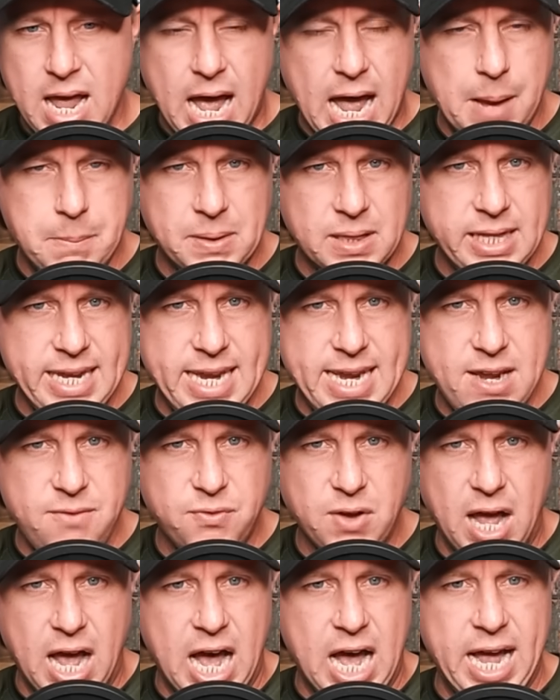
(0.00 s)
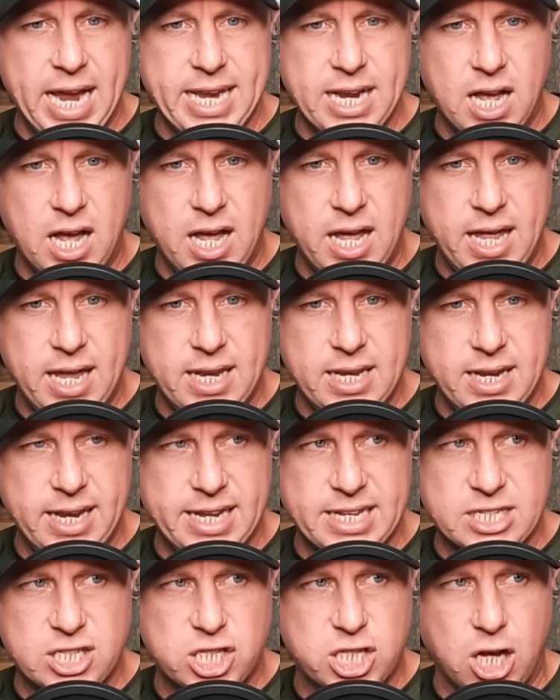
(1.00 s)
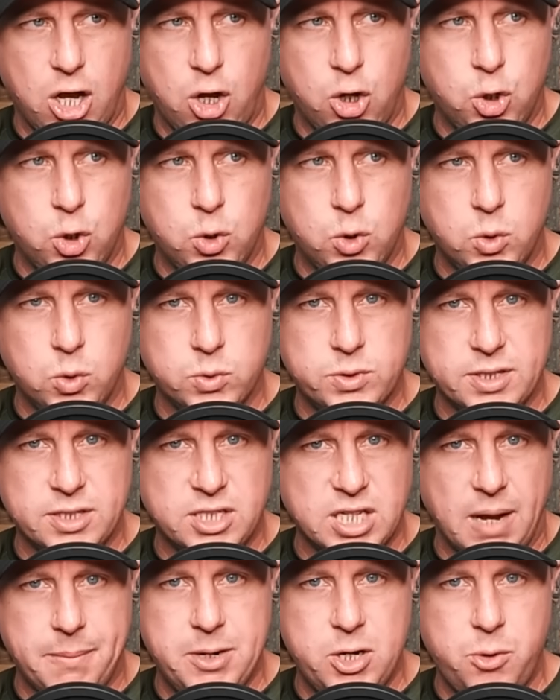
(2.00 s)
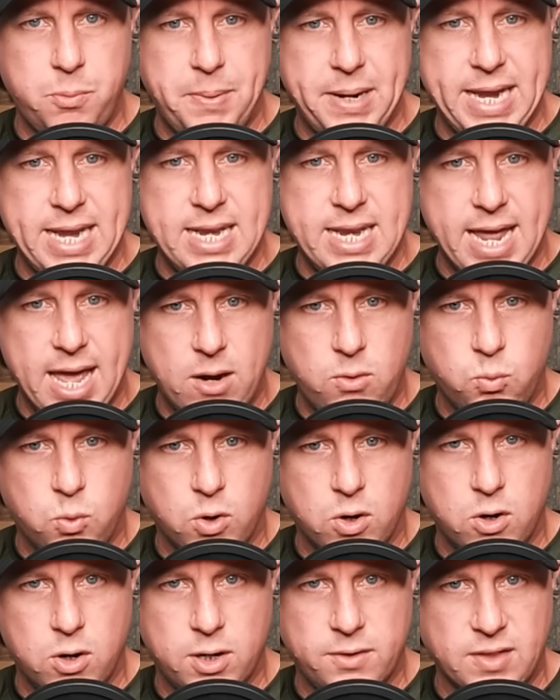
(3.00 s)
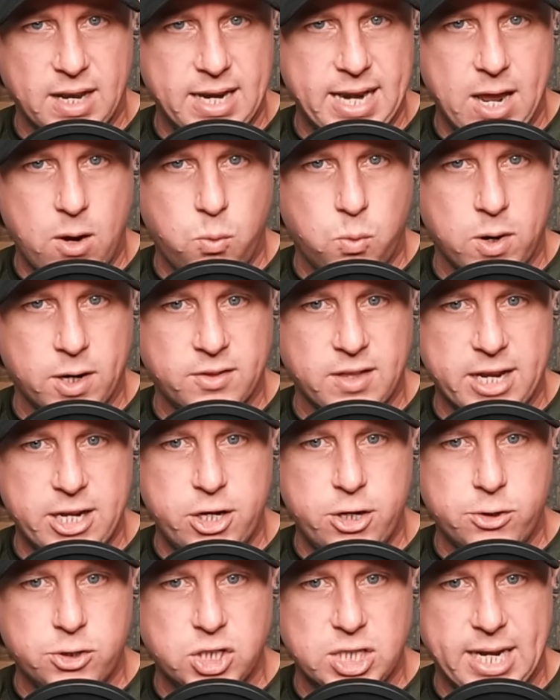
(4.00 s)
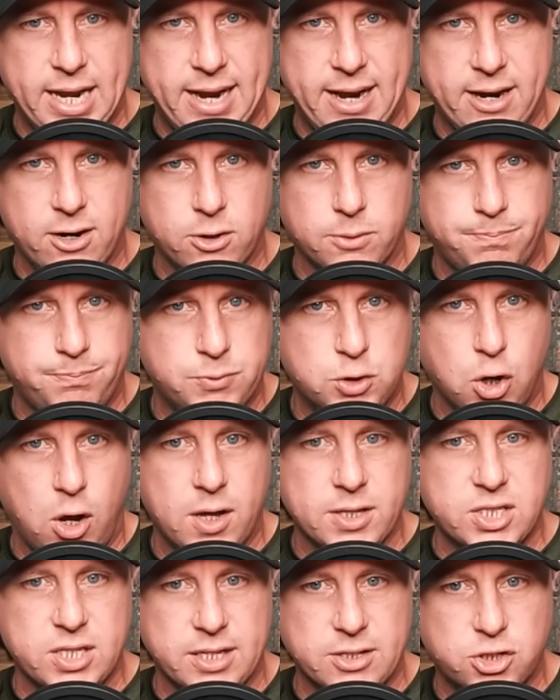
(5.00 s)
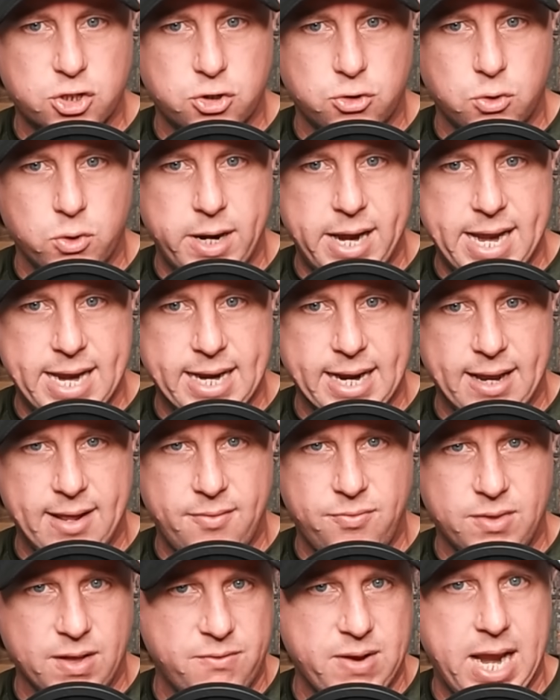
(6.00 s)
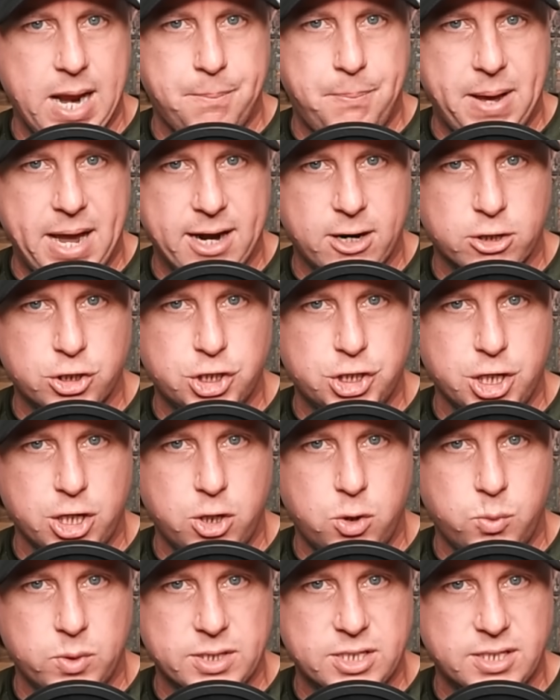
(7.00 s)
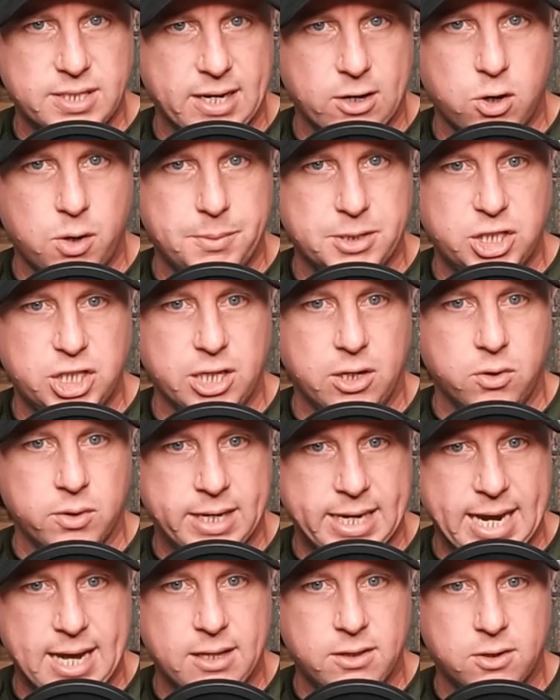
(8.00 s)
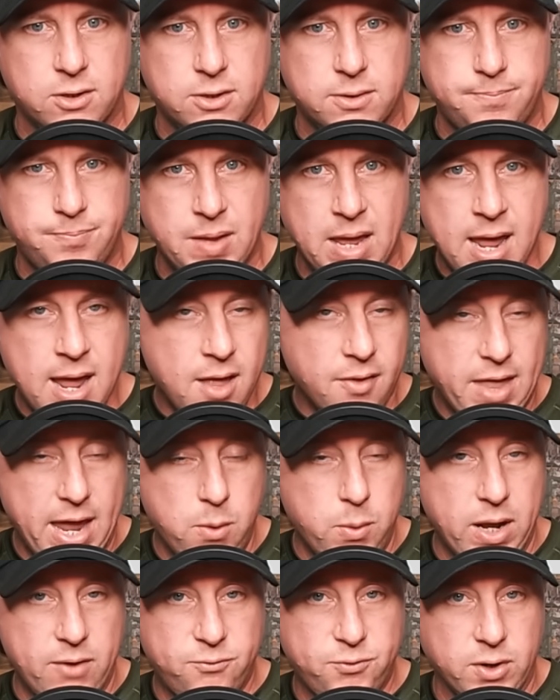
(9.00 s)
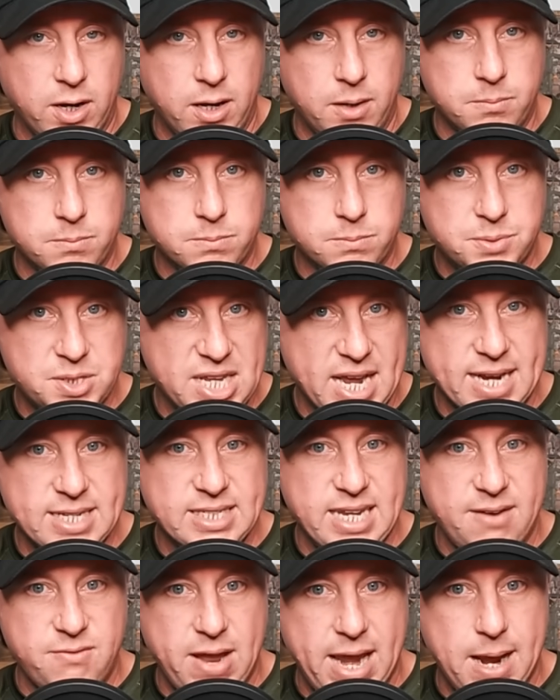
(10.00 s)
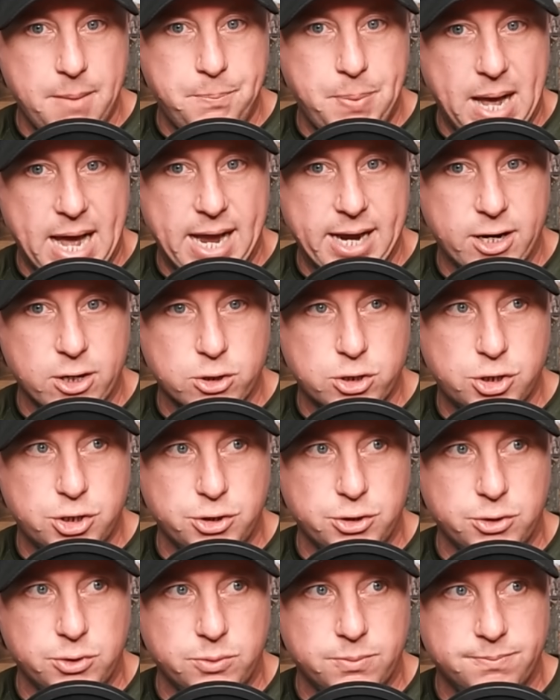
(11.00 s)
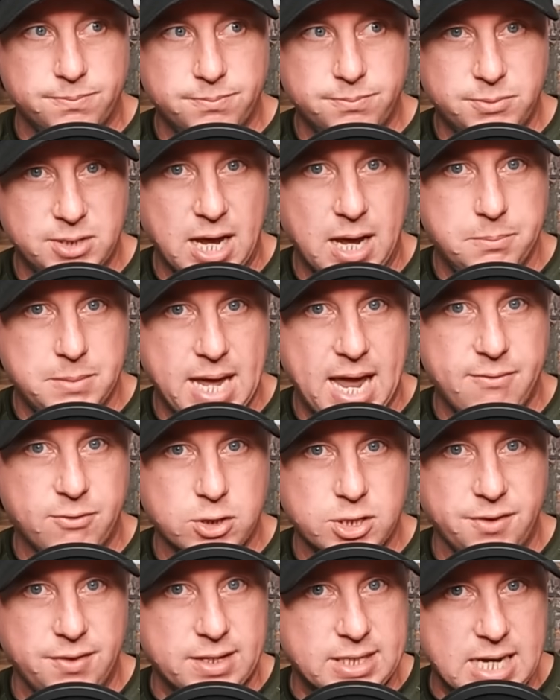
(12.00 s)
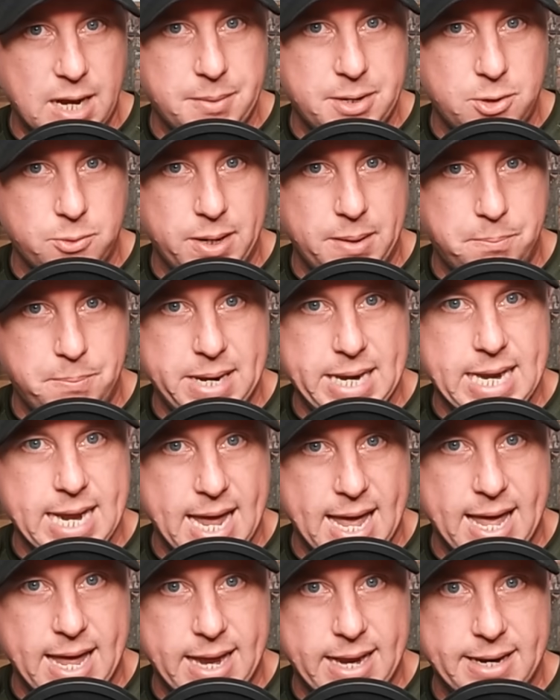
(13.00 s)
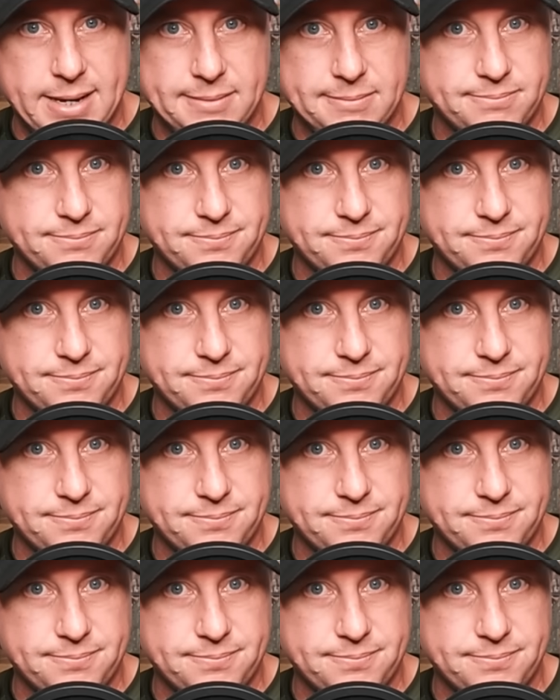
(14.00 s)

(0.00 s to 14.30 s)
I believe ION is the old WB network, the network that used to air Dawson's Creek and The Vampire Show with Sarah Michelle Gellar. They went from sexy vampires to dump divers in the WNBA.